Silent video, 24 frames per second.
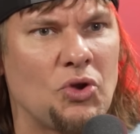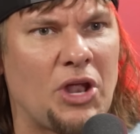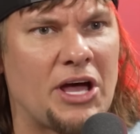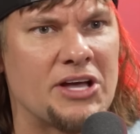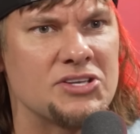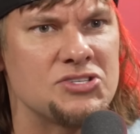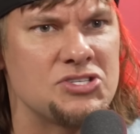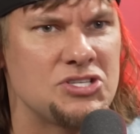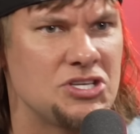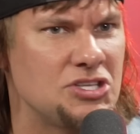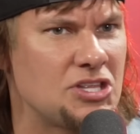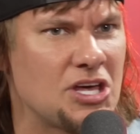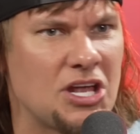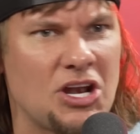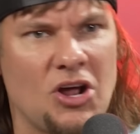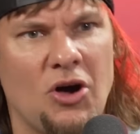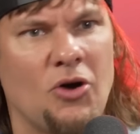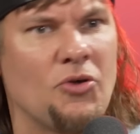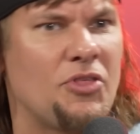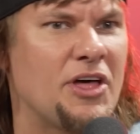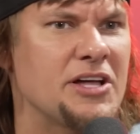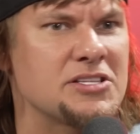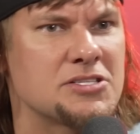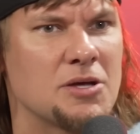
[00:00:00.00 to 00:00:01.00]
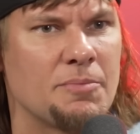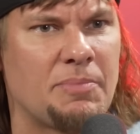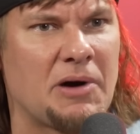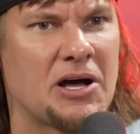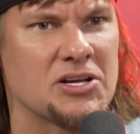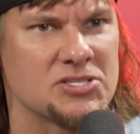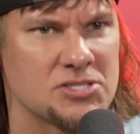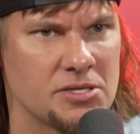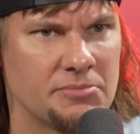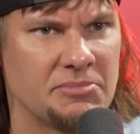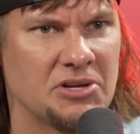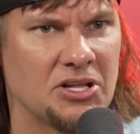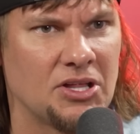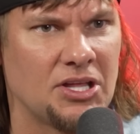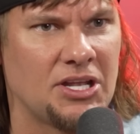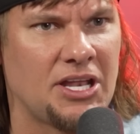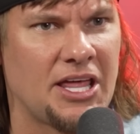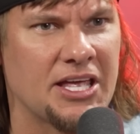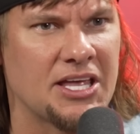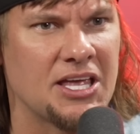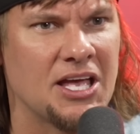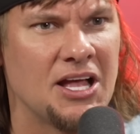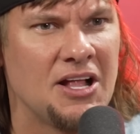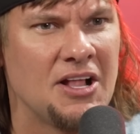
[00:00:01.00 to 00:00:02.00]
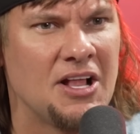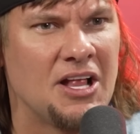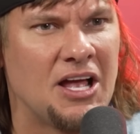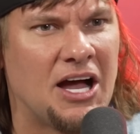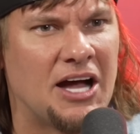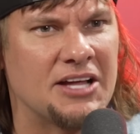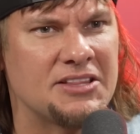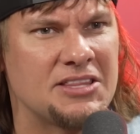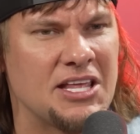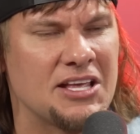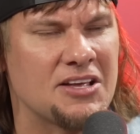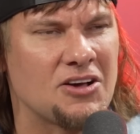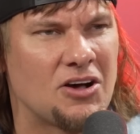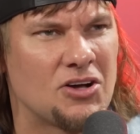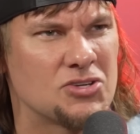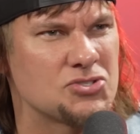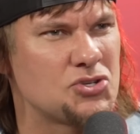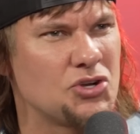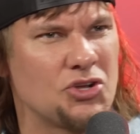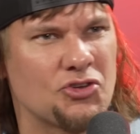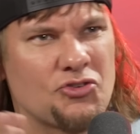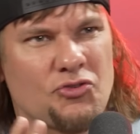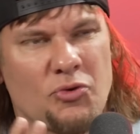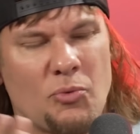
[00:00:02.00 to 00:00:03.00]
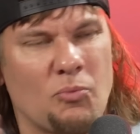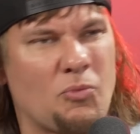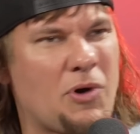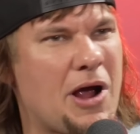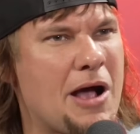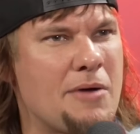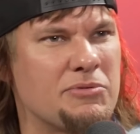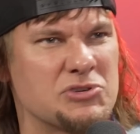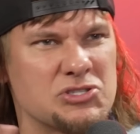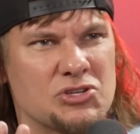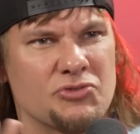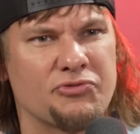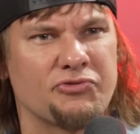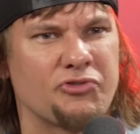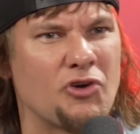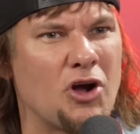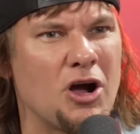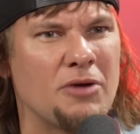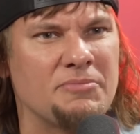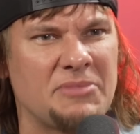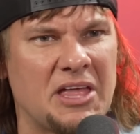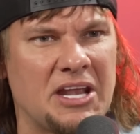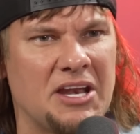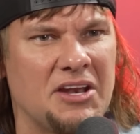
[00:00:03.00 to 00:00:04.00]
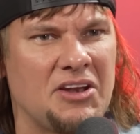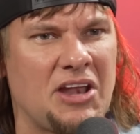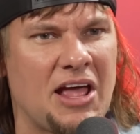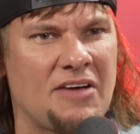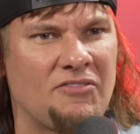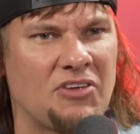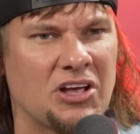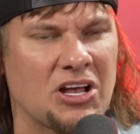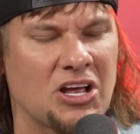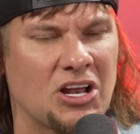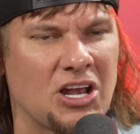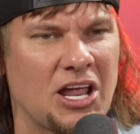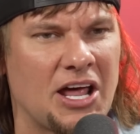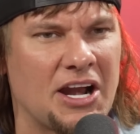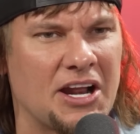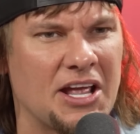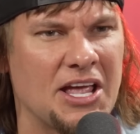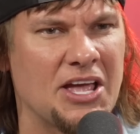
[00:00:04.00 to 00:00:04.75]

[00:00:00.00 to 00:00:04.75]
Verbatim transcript: I see that, oh, that's a possibility. Like, I think also just from where I was from, they didn't have like a lot of